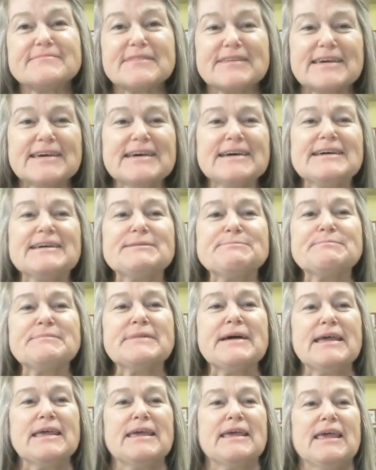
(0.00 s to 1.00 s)

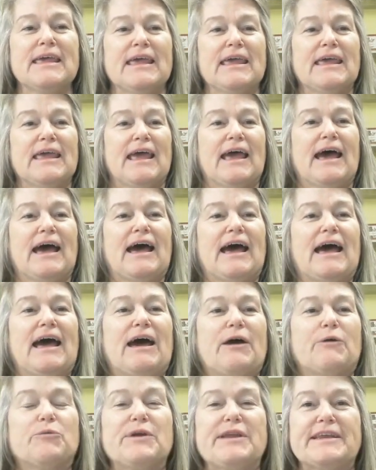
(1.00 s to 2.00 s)

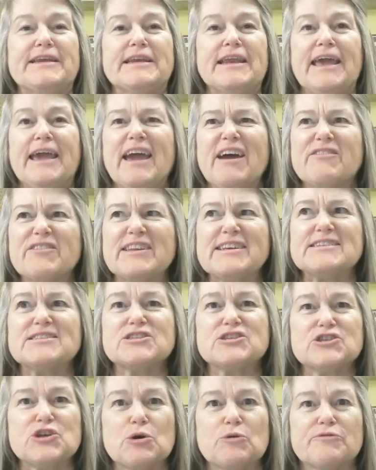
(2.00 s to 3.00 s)
We didn't have any
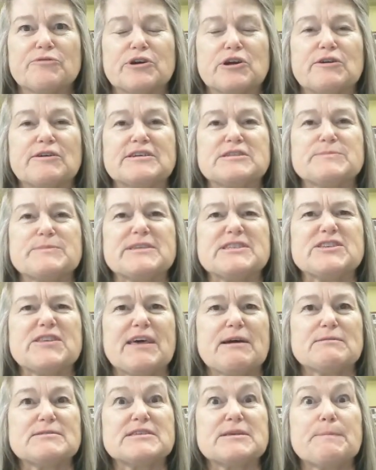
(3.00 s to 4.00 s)
snow for Christmas,
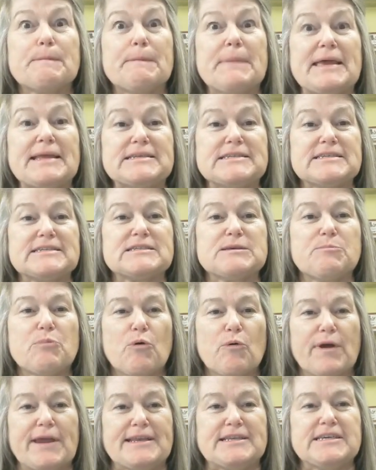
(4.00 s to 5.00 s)
so that was a bit
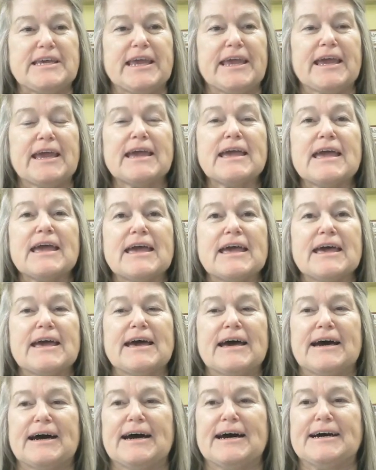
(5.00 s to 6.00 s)
disappointing.
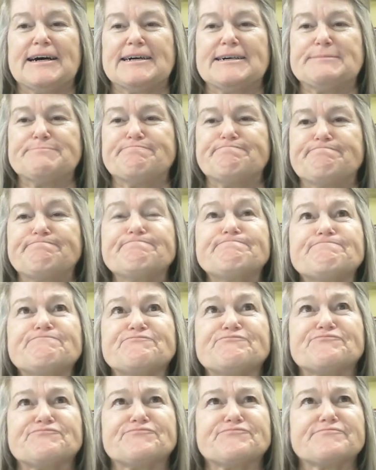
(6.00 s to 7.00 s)
I'm
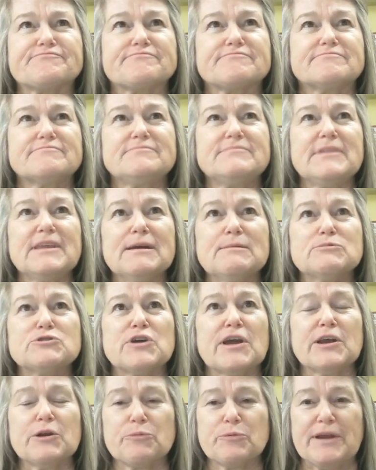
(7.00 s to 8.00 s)

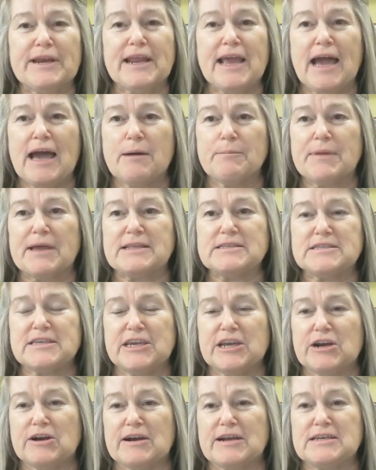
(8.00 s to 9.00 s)
trying to read comments
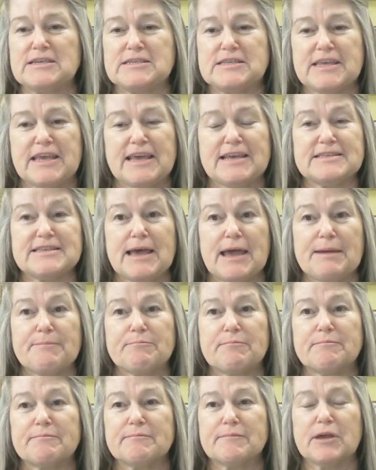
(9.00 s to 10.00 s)
here as
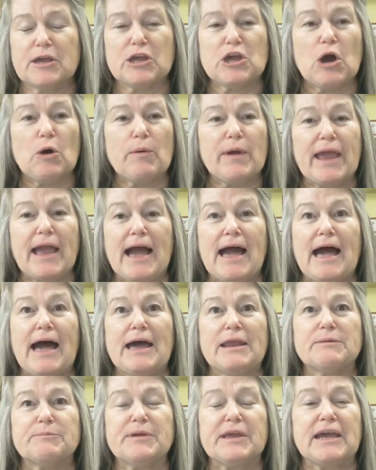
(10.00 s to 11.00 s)
I'm going
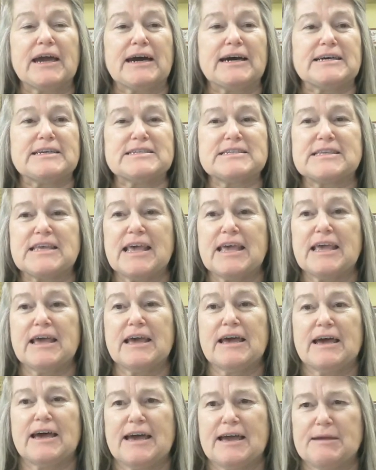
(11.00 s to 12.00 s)
on because
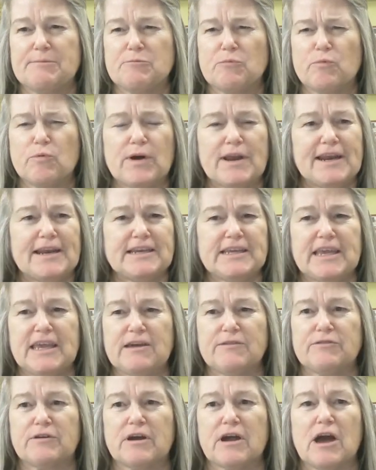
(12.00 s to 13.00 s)
I wanted to
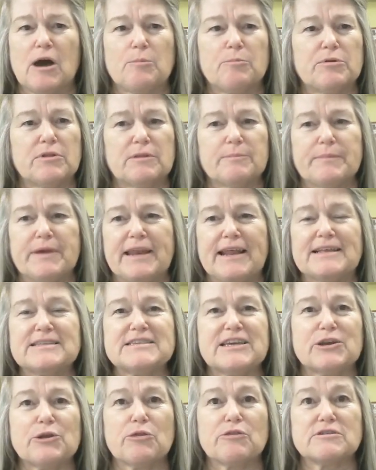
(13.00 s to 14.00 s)
give a couple of
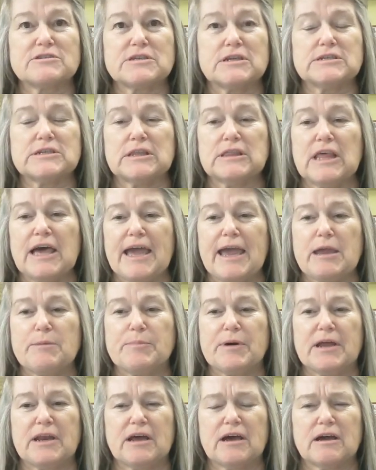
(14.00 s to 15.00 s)
minutes. I know there's a
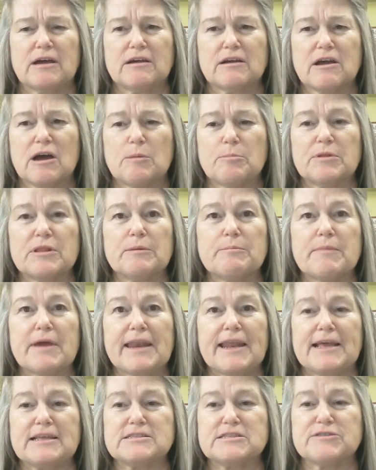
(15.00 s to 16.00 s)
delay, but a couple of
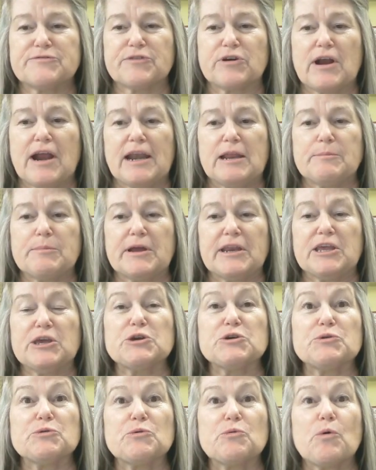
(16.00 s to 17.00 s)
minutes for anybody
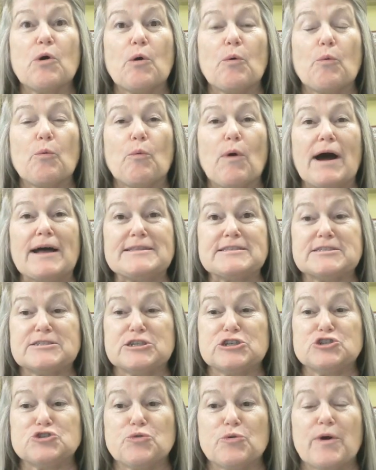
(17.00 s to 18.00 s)
who wants
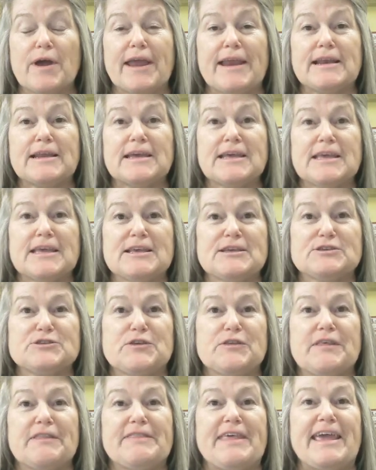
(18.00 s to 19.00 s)
to join
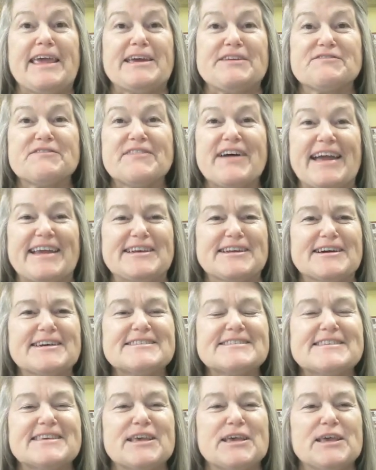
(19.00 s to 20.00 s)
so that they can find us.